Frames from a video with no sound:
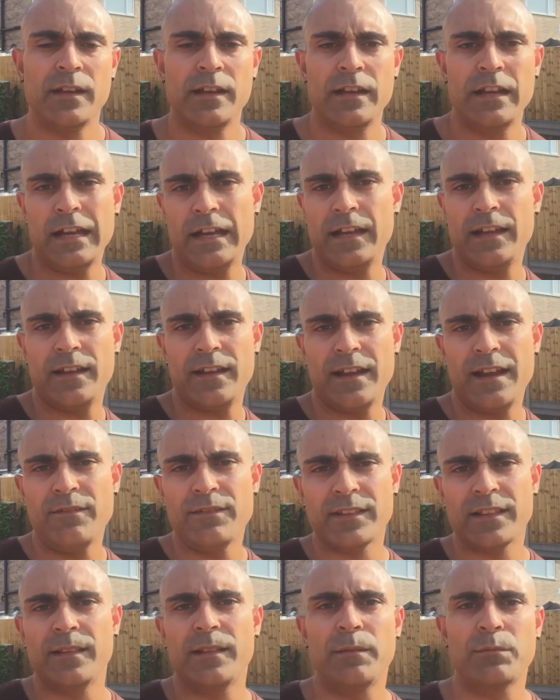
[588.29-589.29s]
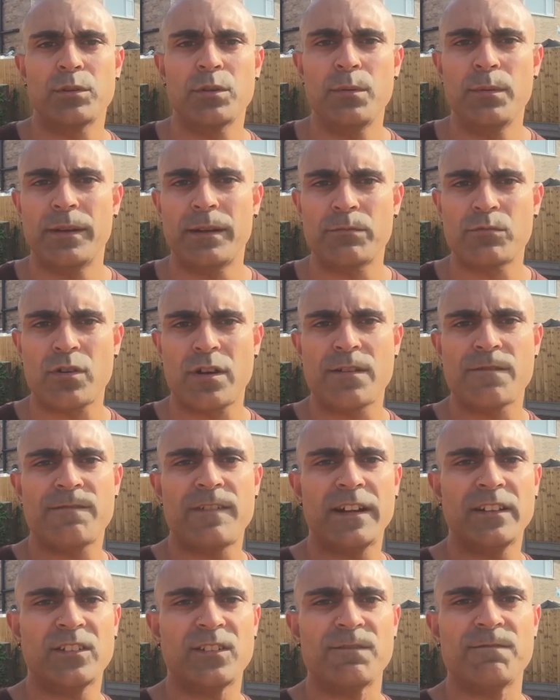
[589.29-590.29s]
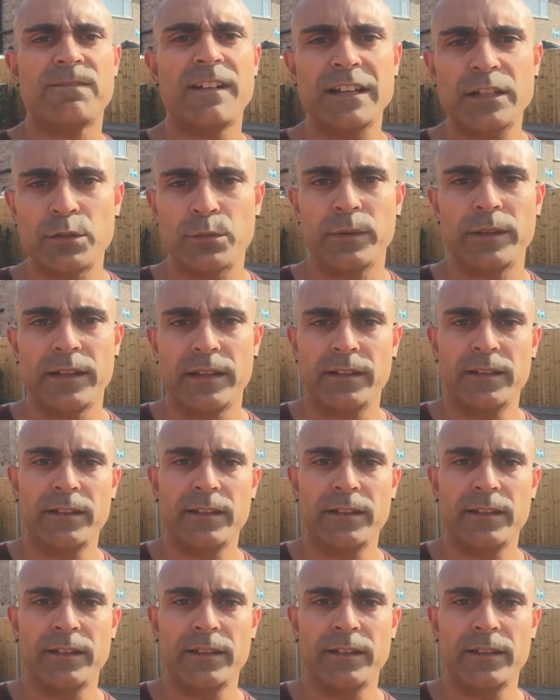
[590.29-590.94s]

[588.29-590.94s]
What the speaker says: everything that I'm doing, I'm trying to find some value in it.